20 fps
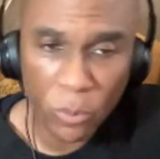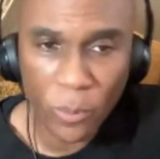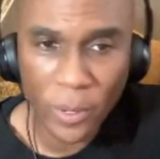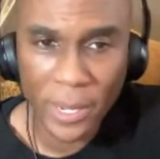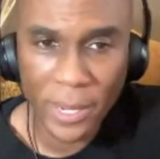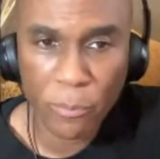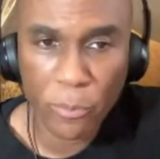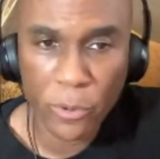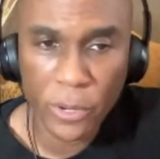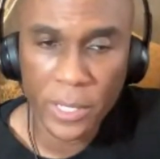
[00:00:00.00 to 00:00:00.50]
way
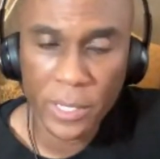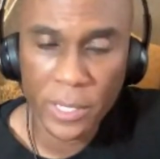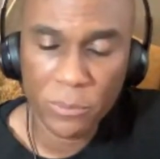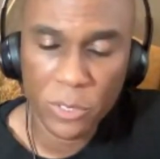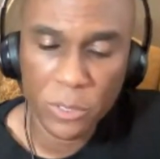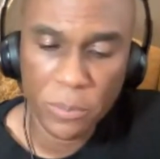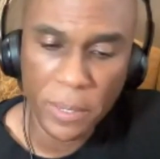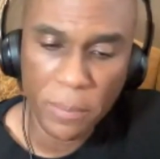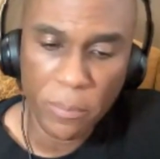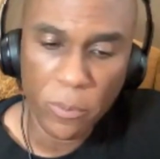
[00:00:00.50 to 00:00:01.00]
I bring it up
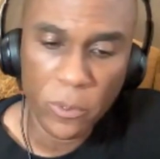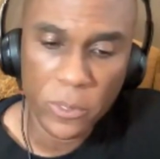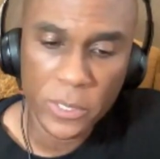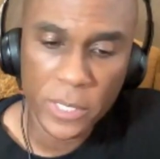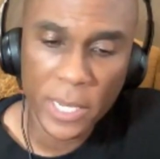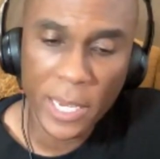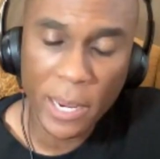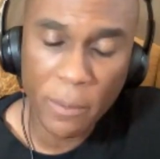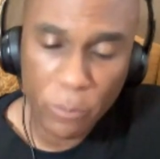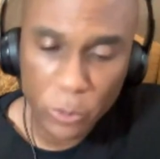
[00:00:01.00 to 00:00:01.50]
to people is
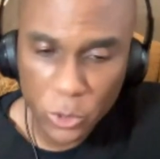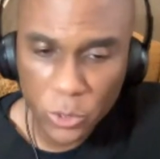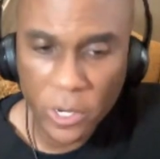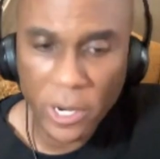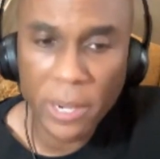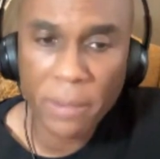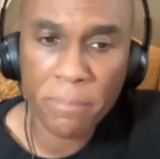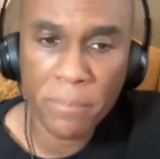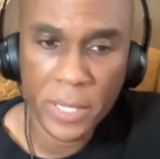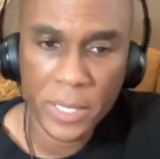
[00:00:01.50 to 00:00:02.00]
that I
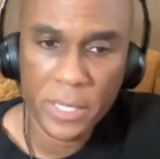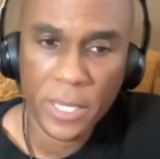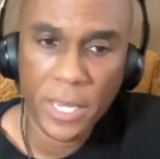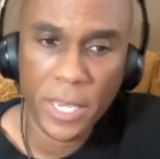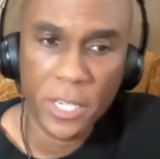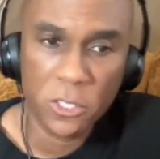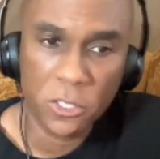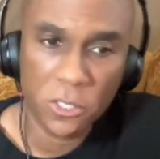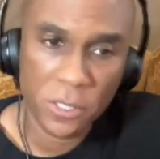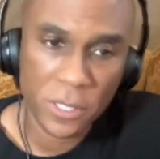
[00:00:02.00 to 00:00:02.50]
prescribe med,
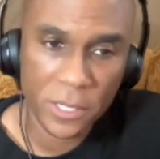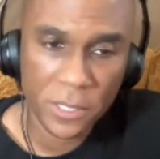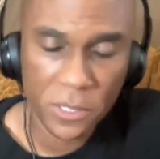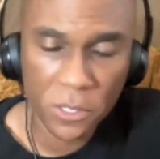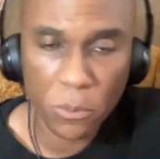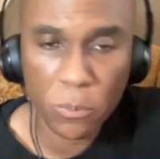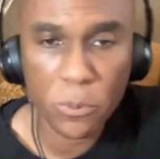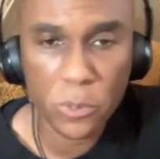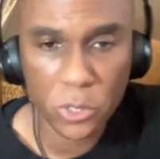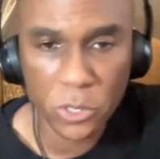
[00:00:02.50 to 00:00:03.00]

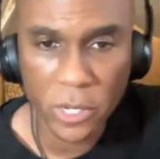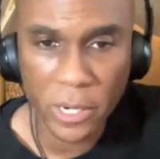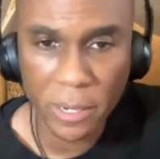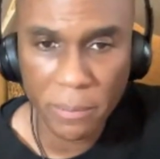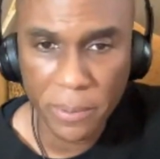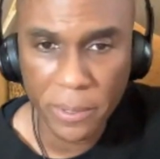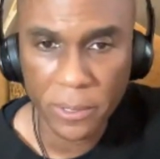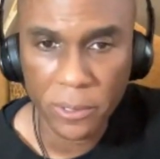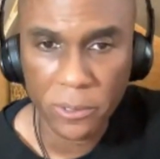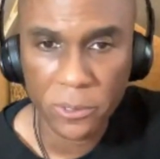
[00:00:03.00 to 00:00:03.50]
still
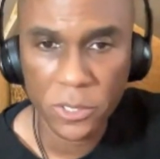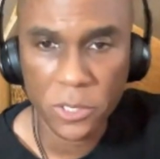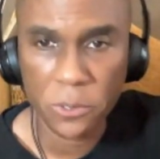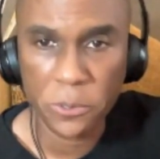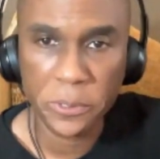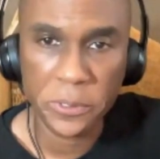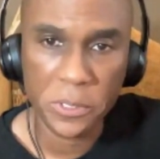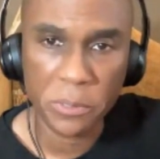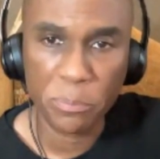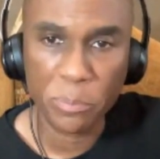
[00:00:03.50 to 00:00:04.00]
prescribe pills. So
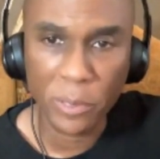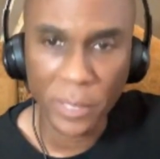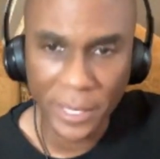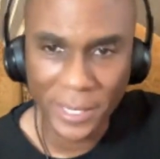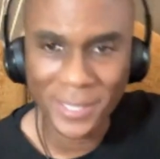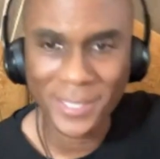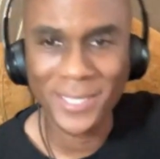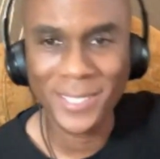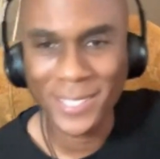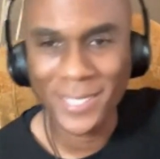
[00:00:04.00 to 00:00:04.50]
here's a
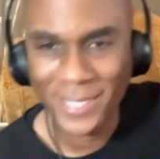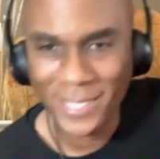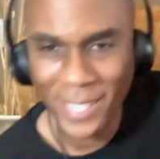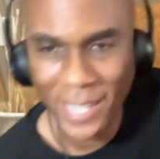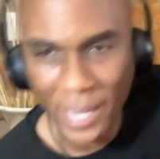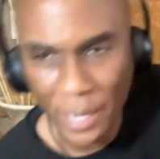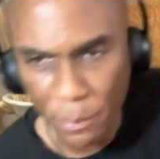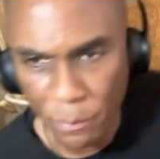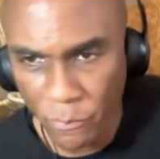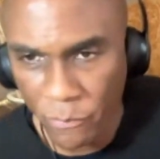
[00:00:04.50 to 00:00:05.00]
place and a
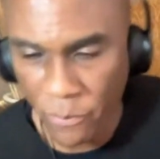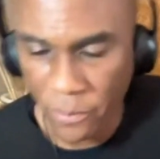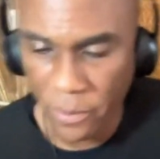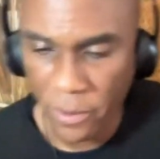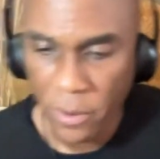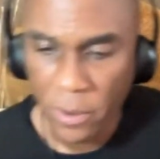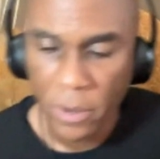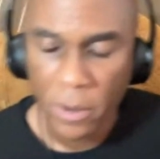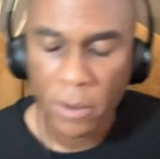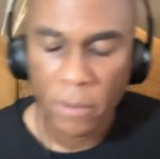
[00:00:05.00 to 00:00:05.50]
time for
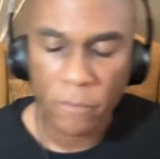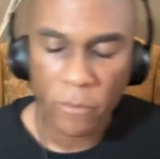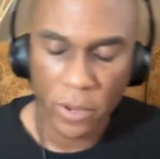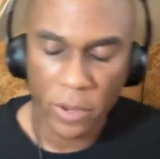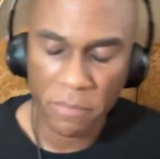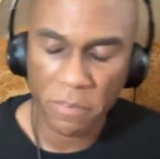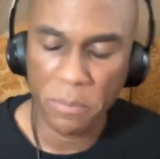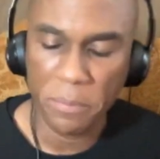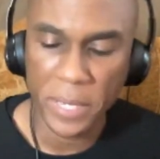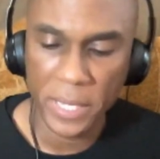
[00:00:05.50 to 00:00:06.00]

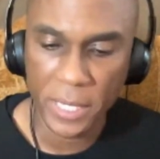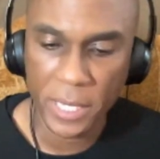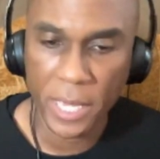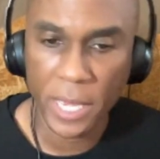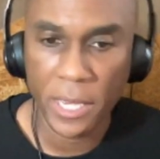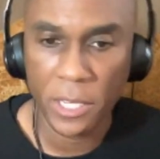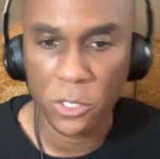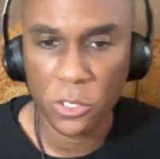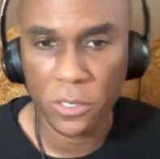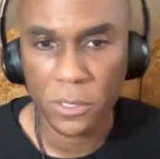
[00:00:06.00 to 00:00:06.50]
grieving
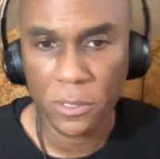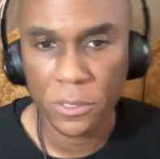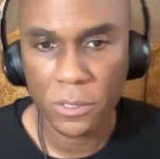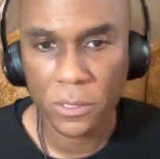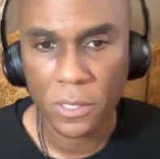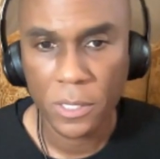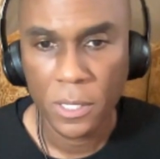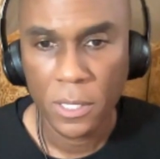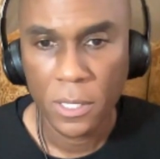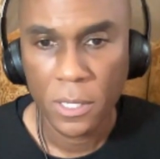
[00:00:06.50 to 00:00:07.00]
medications.
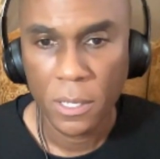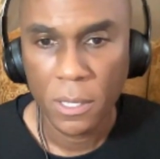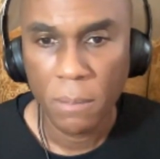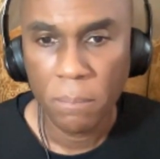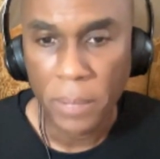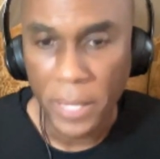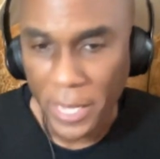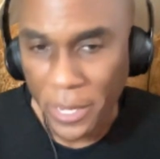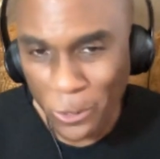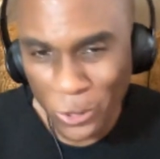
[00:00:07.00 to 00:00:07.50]

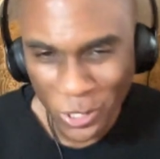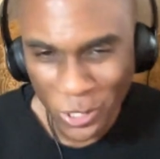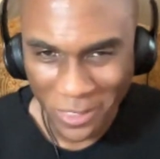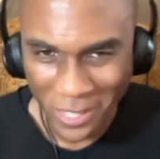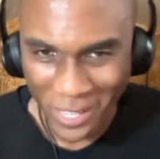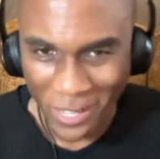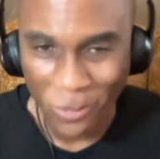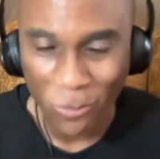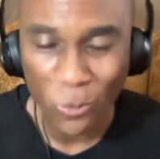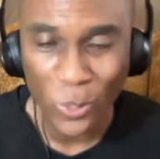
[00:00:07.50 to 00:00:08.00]
But here's the
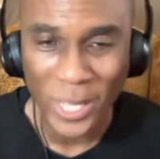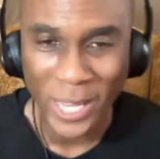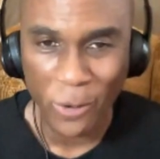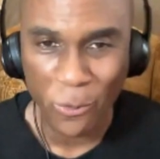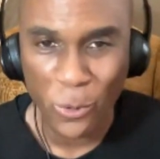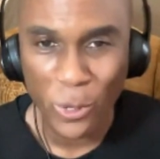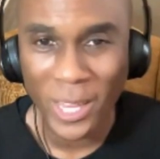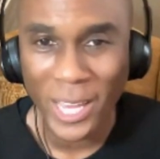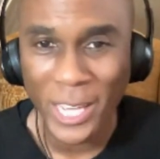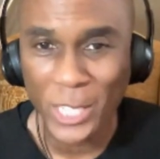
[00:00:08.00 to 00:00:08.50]
thing: what I
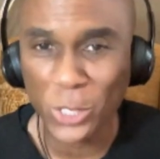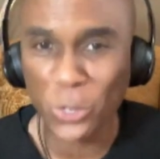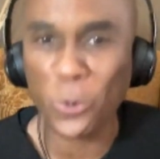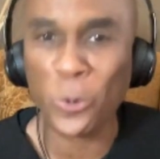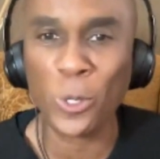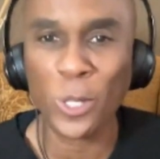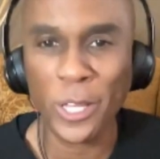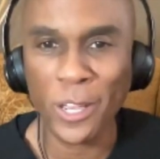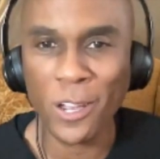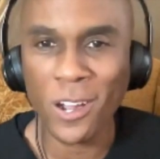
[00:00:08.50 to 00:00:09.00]
realized
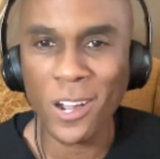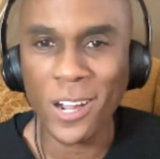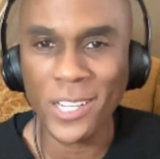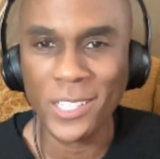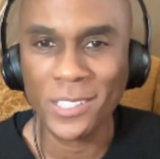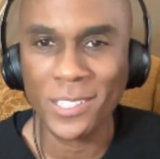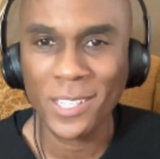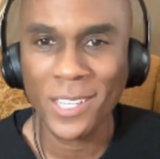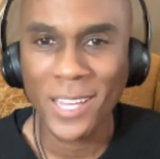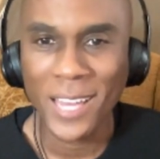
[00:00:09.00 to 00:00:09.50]
early on,
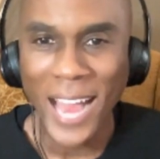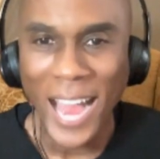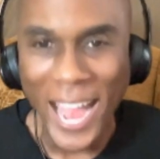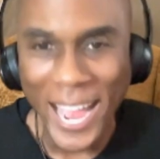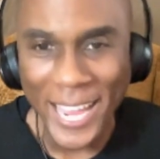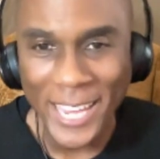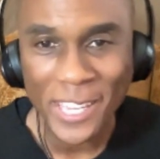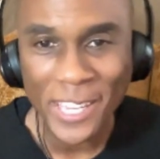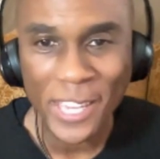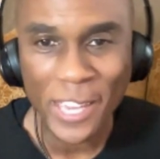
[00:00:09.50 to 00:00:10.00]
I
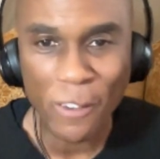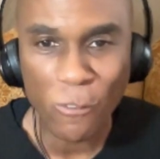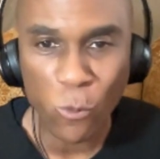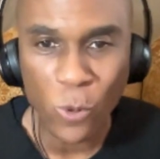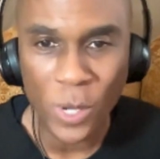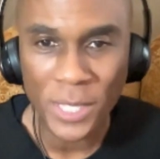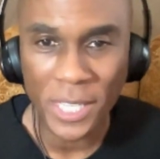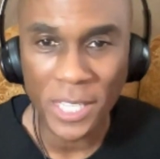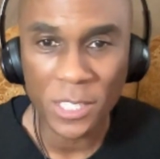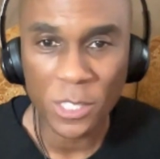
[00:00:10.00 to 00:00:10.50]
can give
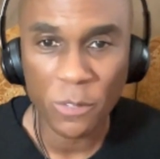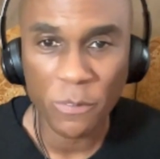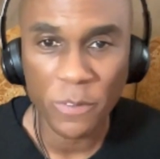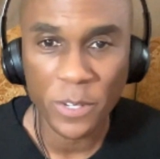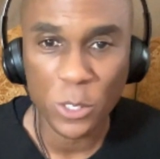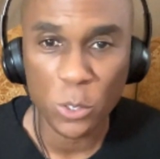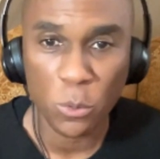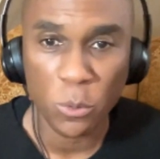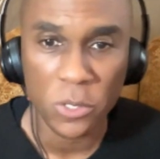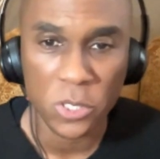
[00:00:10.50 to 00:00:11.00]
one
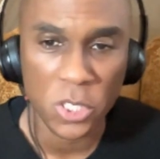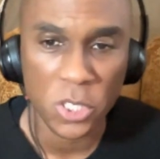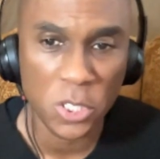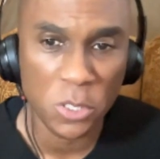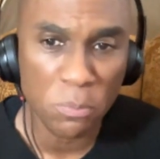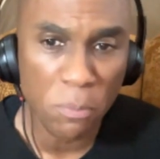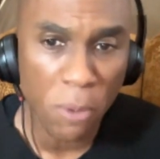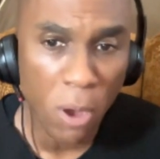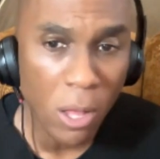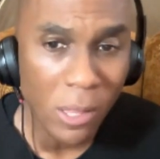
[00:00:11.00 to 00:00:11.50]
individual a
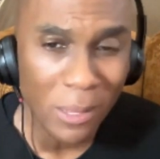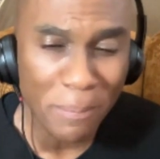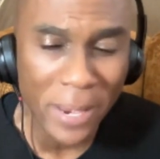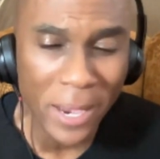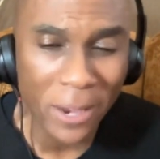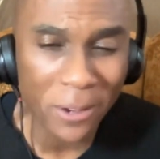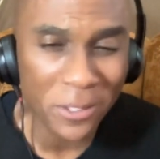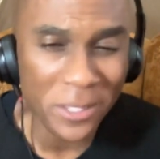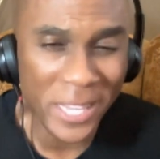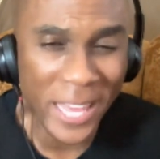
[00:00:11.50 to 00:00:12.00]
small
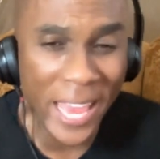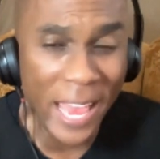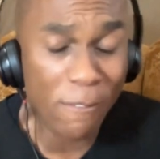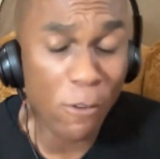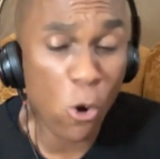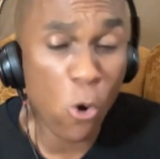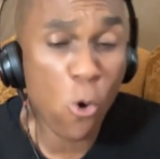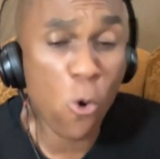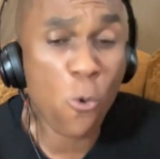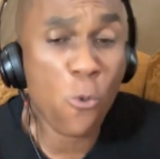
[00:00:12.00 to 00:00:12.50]
amount and they have
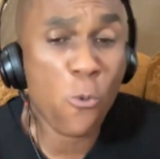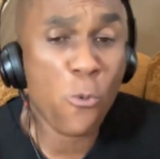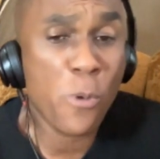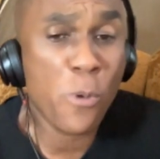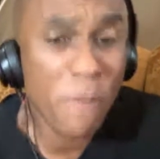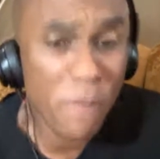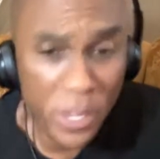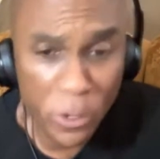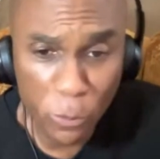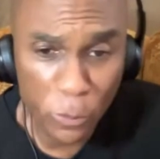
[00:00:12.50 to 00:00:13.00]
a
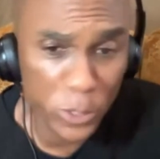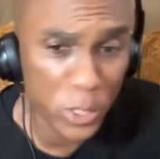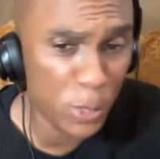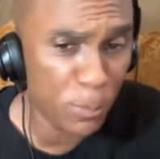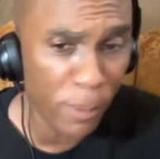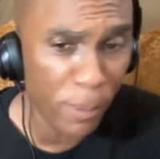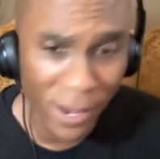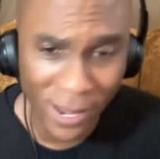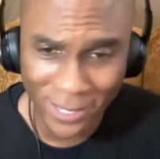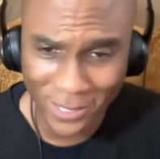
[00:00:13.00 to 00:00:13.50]
horrific
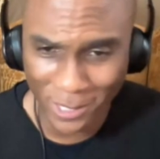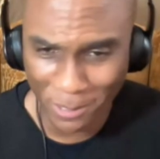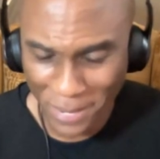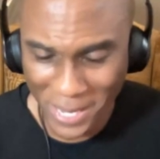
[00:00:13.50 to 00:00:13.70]
response.